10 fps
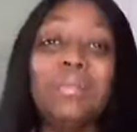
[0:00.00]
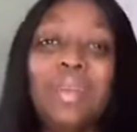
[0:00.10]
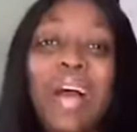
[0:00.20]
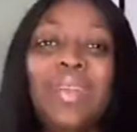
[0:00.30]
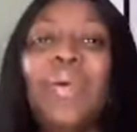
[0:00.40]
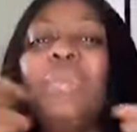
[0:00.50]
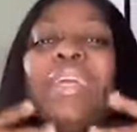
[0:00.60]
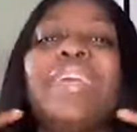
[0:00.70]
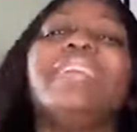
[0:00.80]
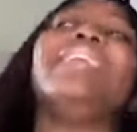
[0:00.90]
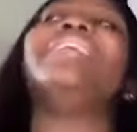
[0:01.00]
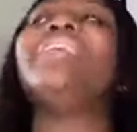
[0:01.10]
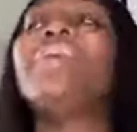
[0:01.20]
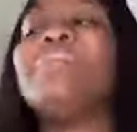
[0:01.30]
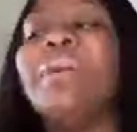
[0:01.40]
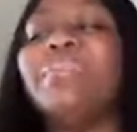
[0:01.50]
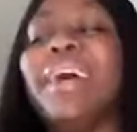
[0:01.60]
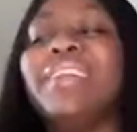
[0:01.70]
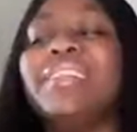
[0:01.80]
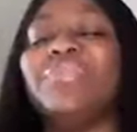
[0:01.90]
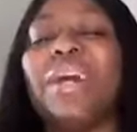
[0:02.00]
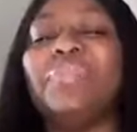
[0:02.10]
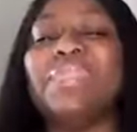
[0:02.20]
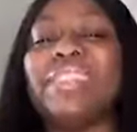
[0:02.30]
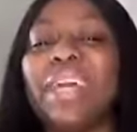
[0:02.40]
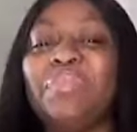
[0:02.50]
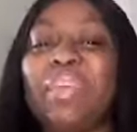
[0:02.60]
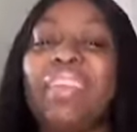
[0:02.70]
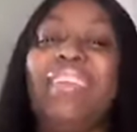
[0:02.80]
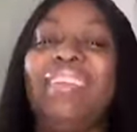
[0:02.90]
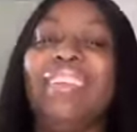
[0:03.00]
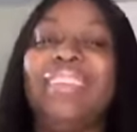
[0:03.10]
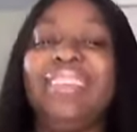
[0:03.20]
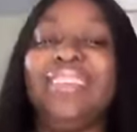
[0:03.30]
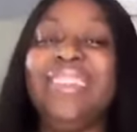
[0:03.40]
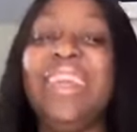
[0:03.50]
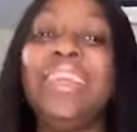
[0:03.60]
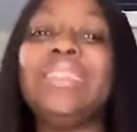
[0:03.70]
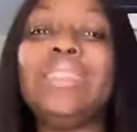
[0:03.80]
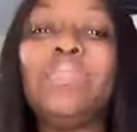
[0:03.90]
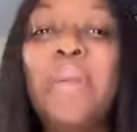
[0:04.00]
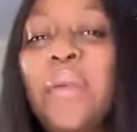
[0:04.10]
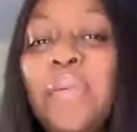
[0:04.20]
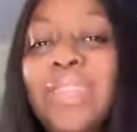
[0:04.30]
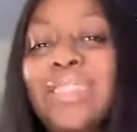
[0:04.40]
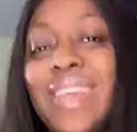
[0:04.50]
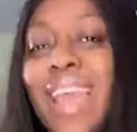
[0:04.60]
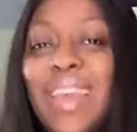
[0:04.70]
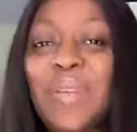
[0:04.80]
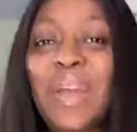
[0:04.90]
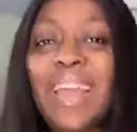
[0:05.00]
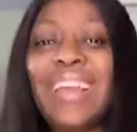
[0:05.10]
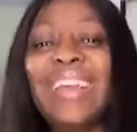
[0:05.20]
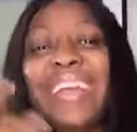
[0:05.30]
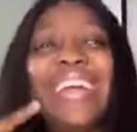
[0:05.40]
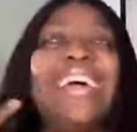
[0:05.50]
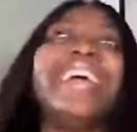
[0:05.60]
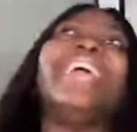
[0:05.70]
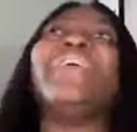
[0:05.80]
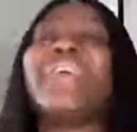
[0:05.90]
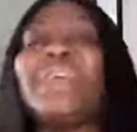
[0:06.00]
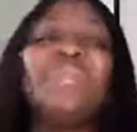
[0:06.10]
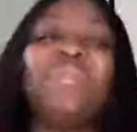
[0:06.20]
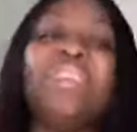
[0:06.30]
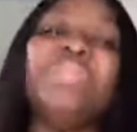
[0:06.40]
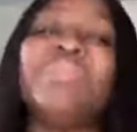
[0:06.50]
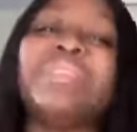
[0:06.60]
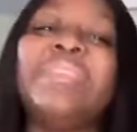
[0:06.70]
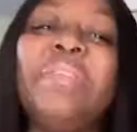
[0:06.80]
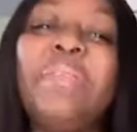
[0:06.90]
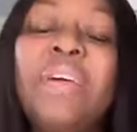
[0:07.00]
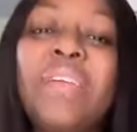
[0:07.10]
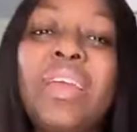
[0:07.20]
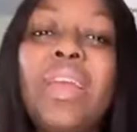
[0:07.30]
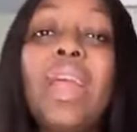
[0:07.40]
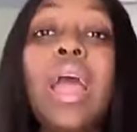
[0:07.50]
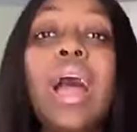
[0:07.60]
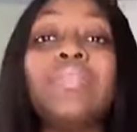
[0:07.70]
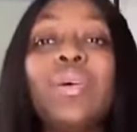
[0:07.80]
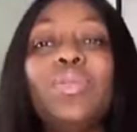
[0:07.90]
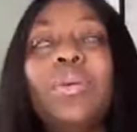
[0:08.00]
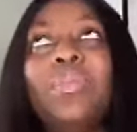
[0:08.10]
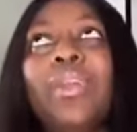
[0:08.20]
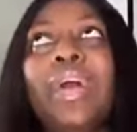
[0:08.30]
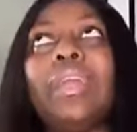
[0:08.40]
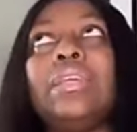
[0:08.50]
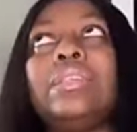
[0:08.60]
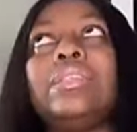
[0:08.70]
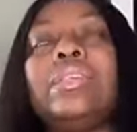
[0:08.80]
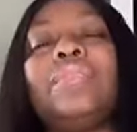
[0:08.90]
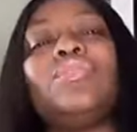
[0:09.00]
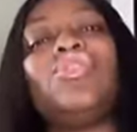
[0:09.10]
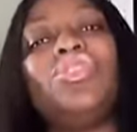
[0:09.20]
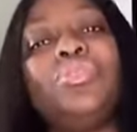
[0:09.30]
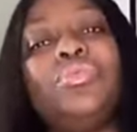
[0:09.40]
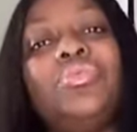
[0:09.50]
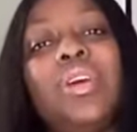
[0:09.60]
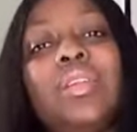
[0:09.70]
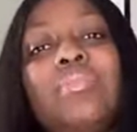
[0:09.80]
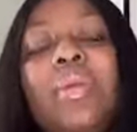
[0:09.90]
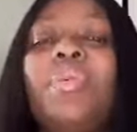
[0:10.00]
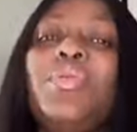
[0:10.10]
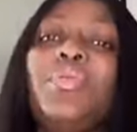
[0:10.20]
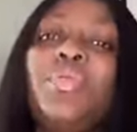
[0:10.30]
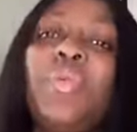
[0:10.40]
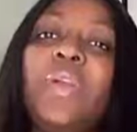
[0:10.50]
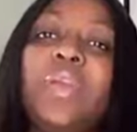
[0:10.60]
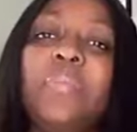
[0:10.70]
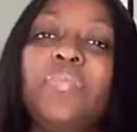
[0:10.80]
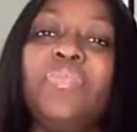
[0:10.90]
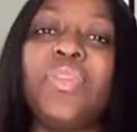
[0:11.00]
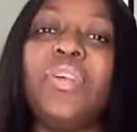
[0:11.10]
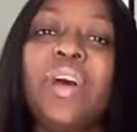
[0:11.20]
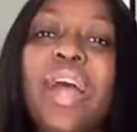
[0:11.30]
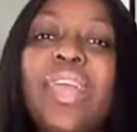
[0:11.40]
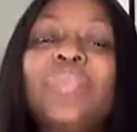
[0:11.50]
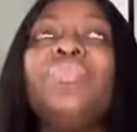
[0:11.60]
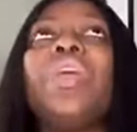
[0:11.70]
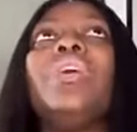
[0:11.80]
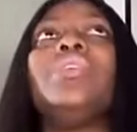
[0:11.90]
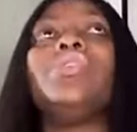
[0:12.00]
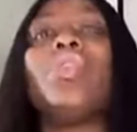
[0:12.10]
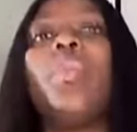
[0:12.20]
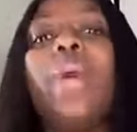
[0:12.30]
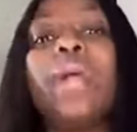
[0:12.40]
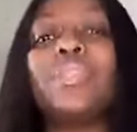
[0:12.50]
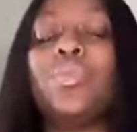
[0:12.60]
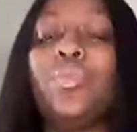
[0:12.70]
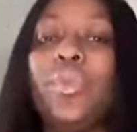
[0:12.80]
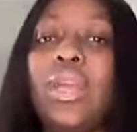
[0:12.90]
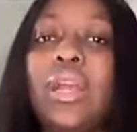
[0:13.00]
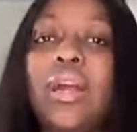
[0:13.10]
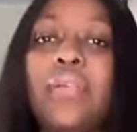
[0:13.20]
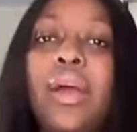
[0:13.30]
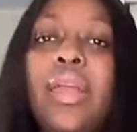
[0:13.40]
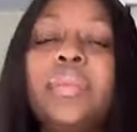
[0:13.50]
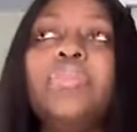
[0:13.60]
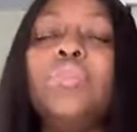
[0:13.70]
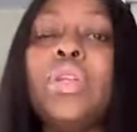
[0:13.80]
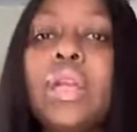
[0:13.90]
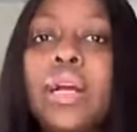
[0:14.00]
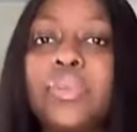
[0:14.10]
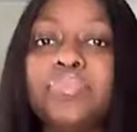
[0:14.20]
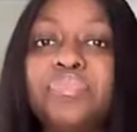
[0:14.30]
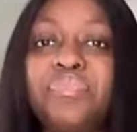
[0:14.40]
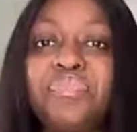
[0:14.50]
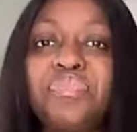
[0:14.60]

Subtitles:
my man, oh my God. My man is right beside me here. In spirit, anyway. Okay, you know him, so don't worry. After we don't bore like 7 children, maybe you know him. All right, so back to Monica, right? Monica,